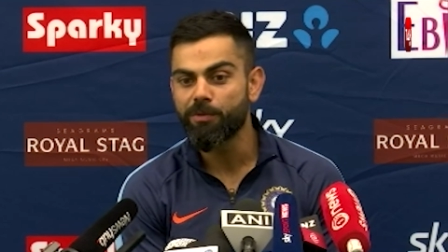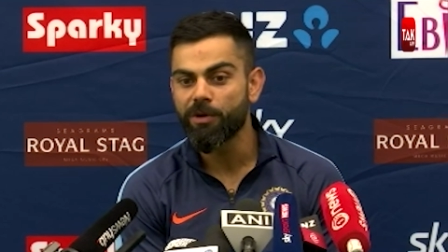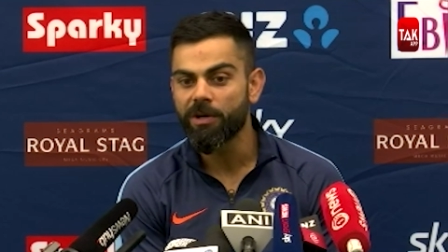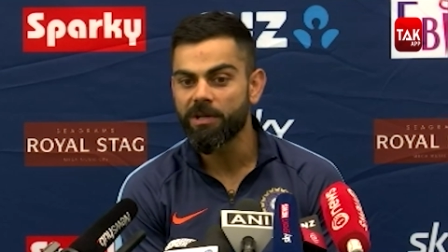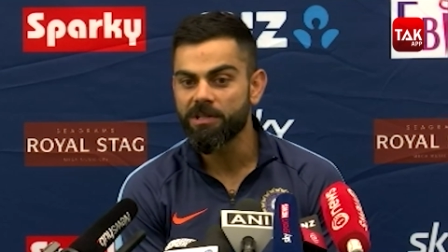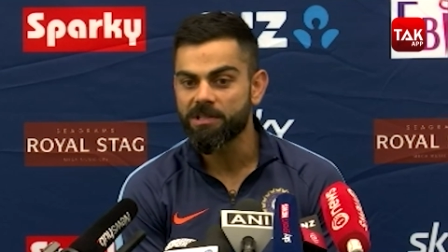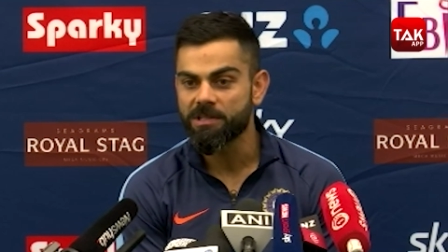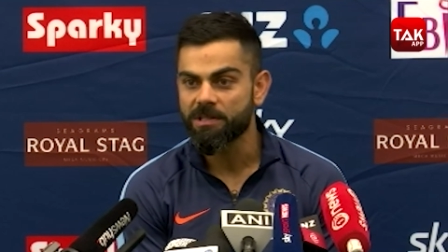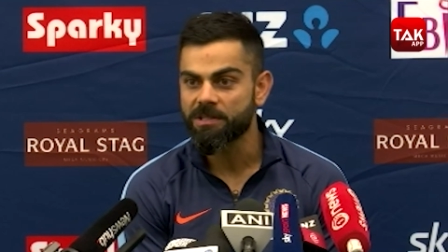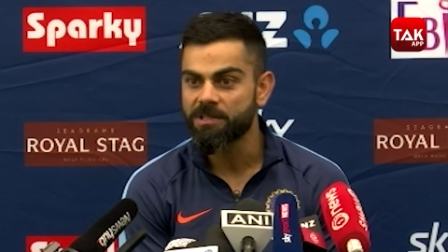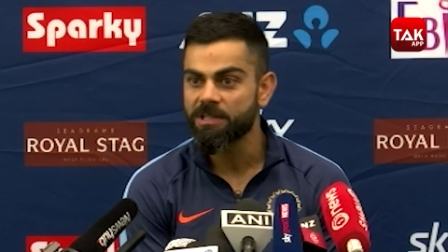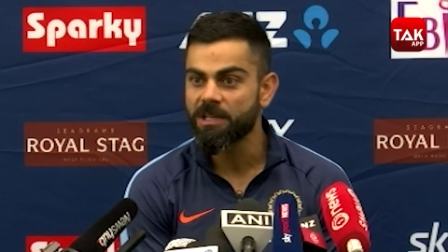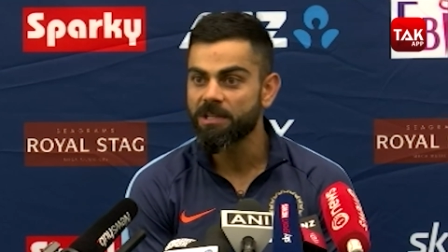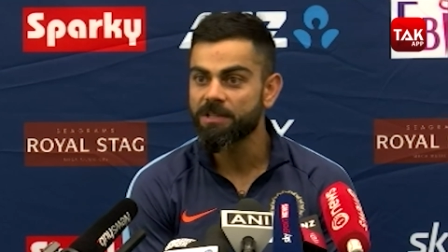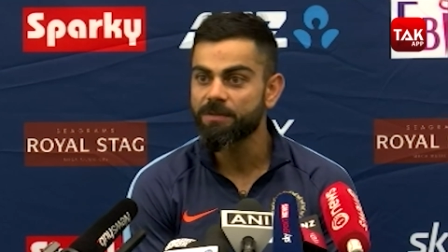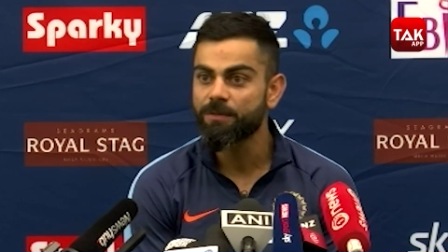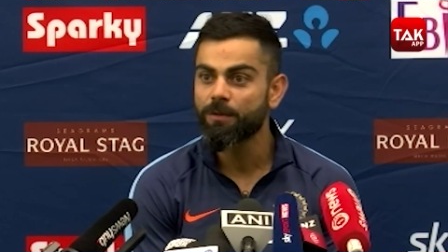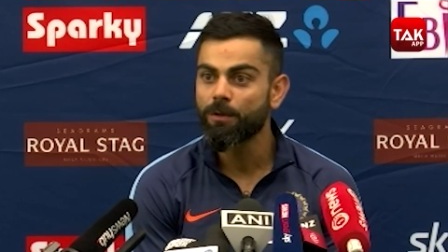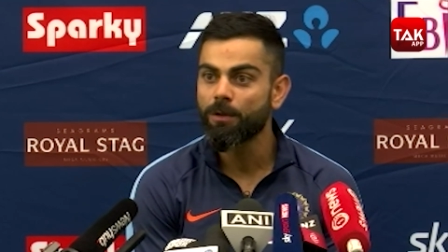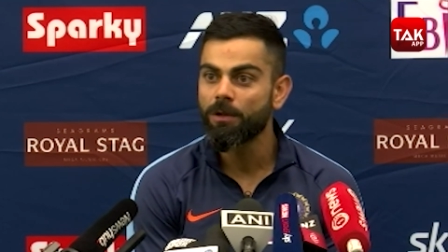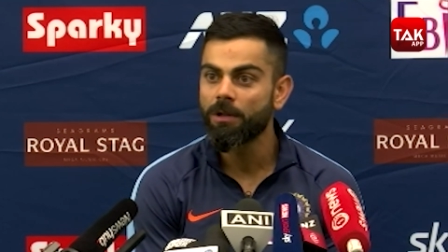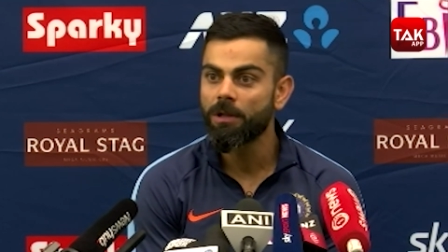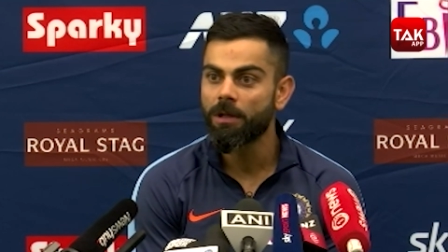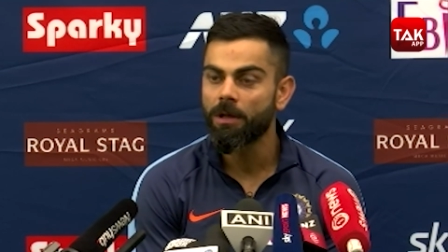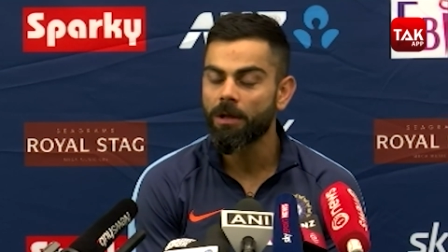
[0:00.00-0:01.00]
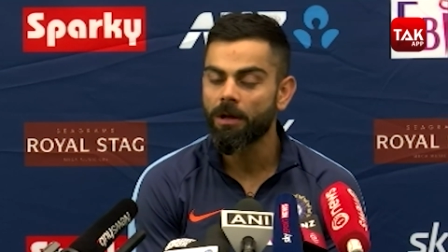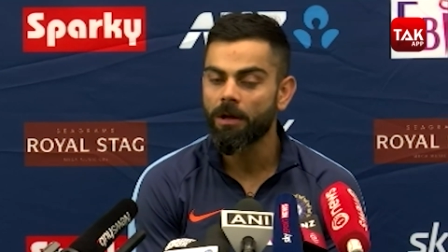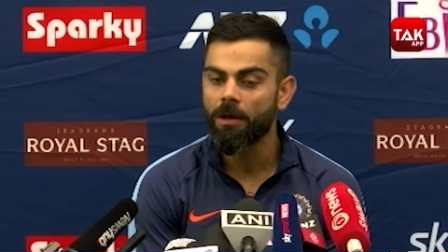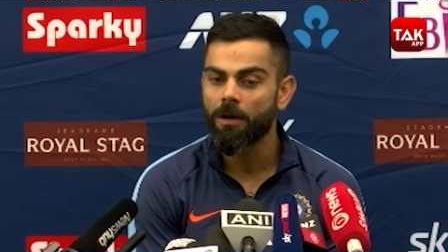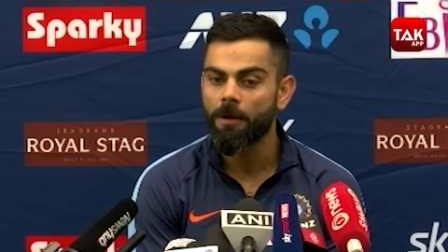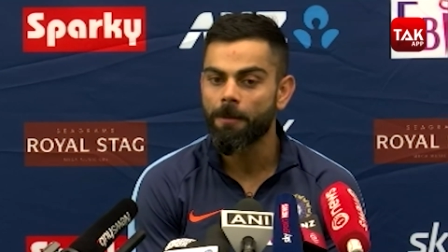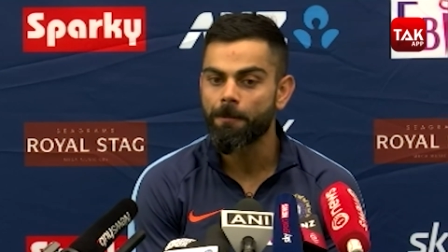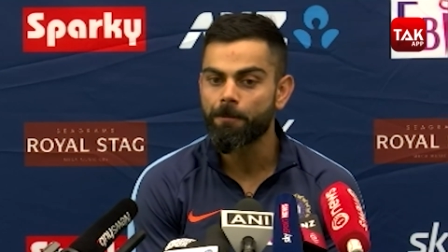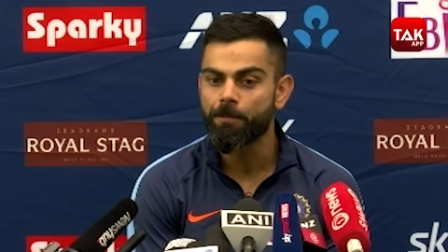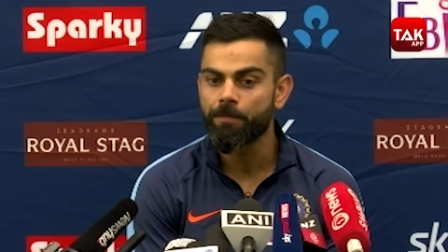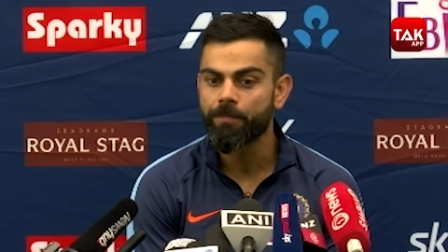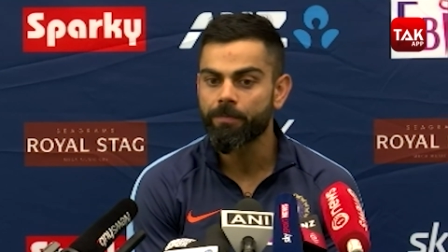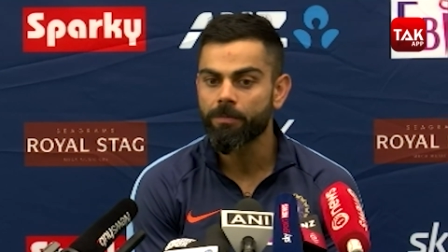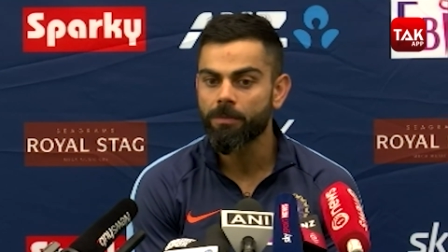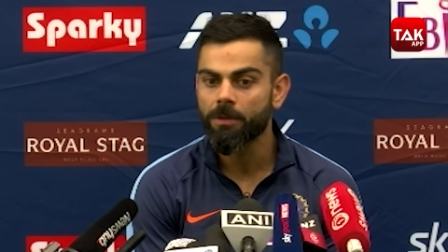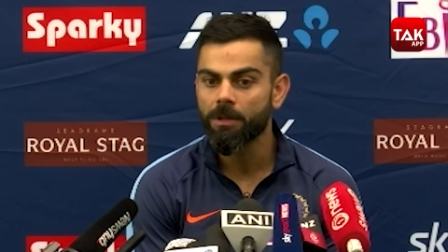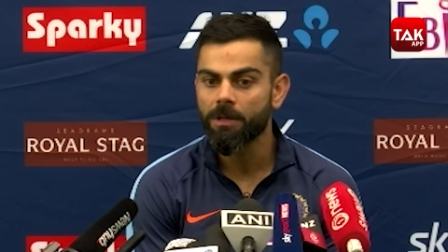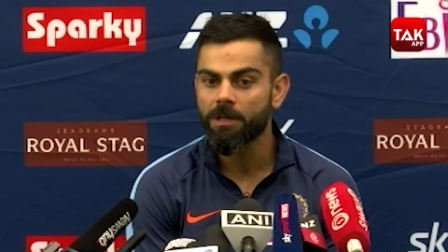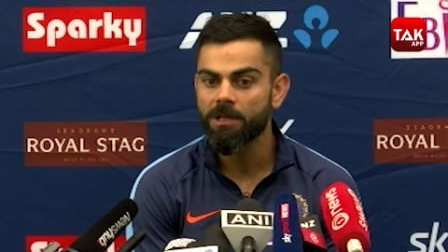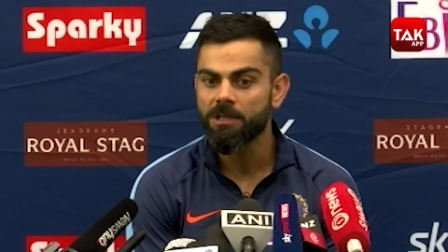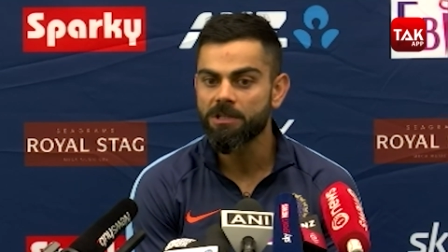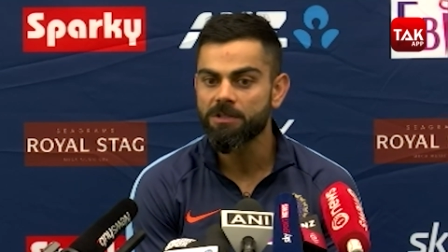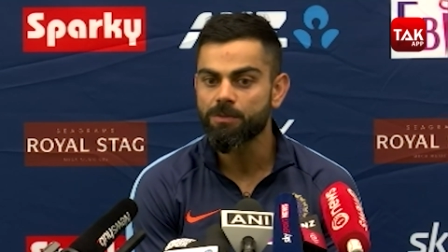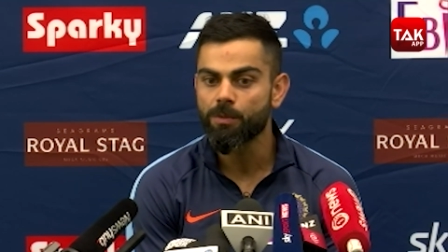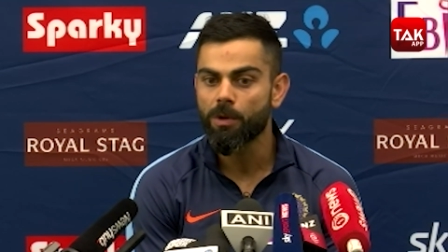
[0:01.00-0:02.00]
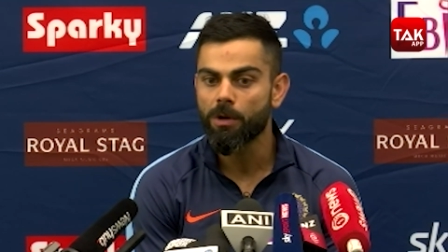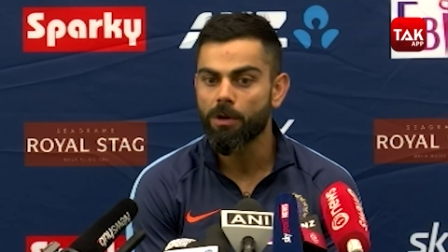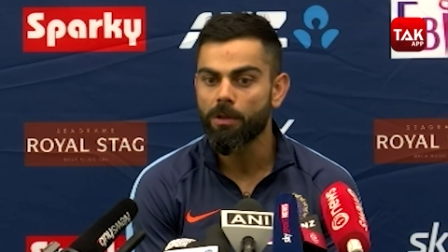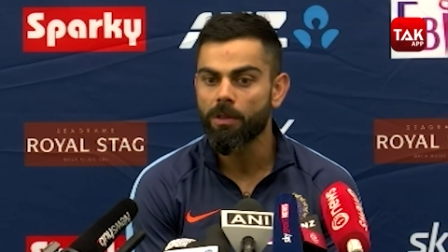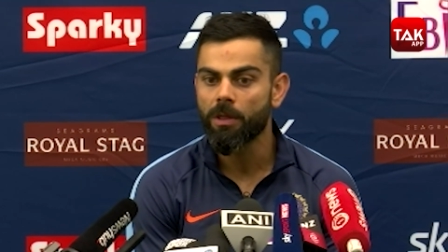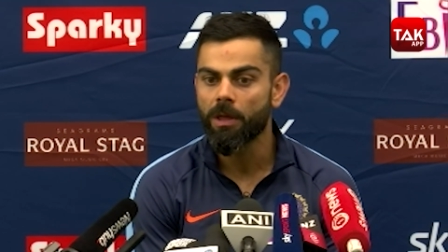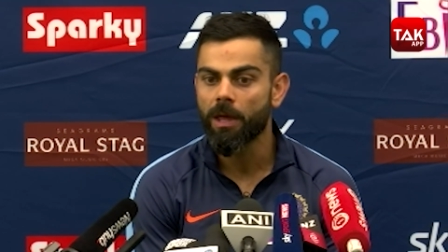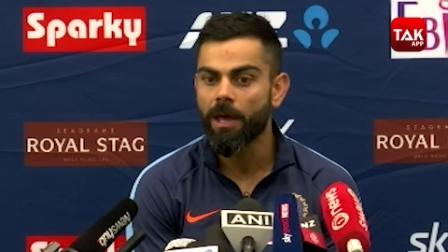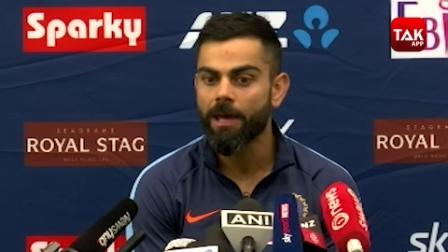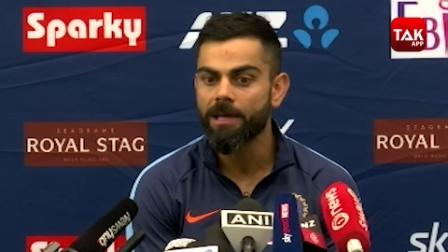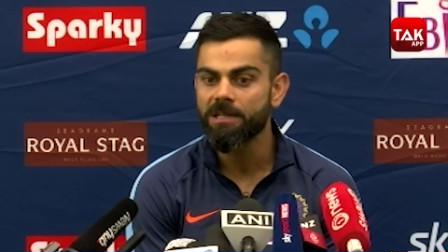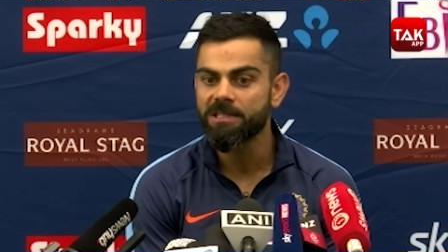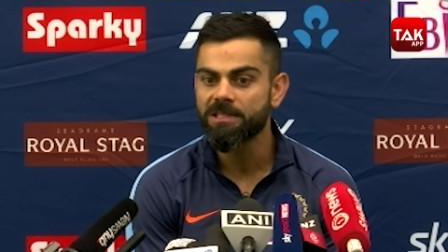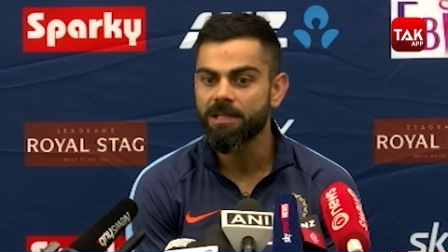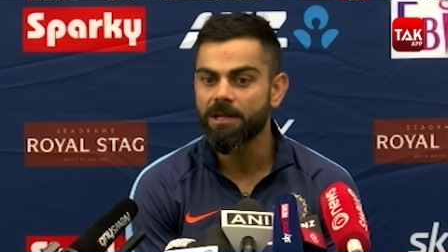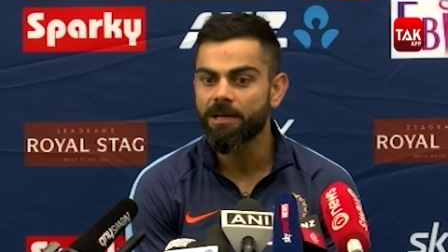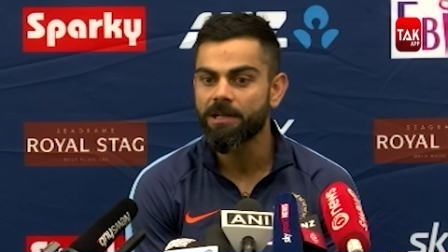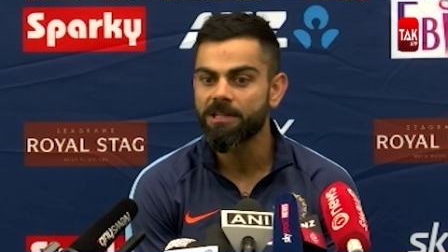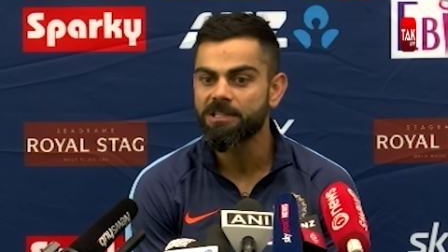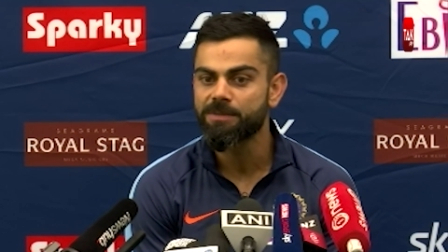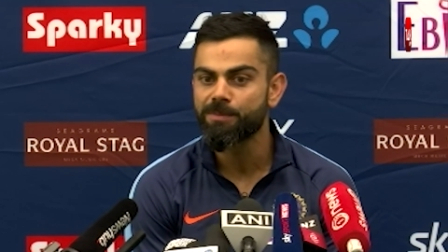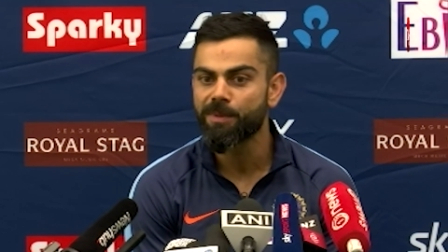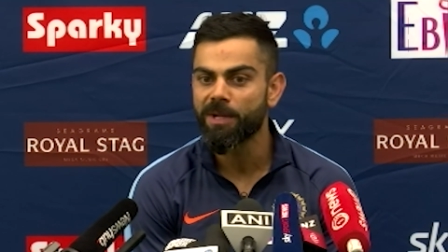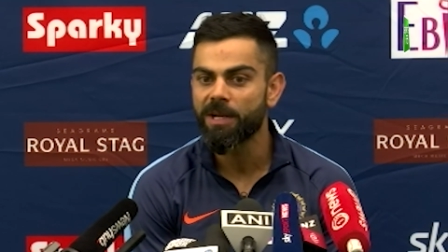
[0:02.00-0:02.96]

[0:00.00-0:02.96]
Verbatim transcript: pretty successful. He's one of the guys that has